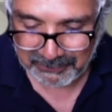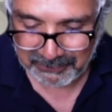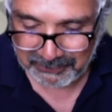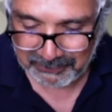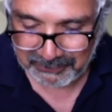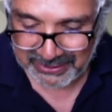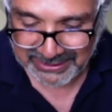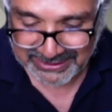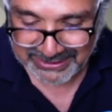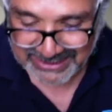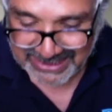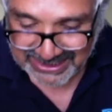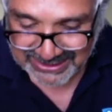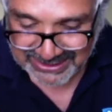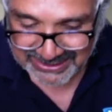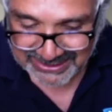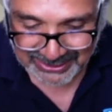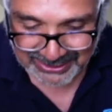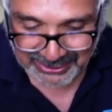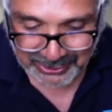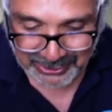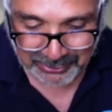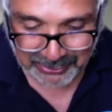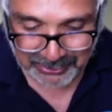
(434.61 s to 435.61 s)

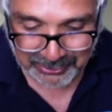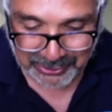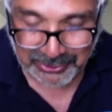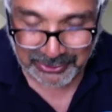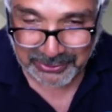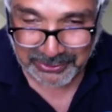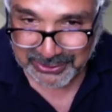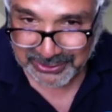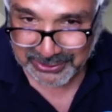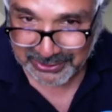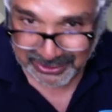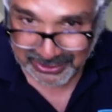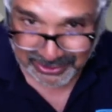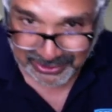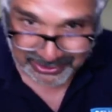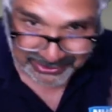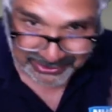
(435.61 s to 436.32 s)
fantastic. You know, going to a garden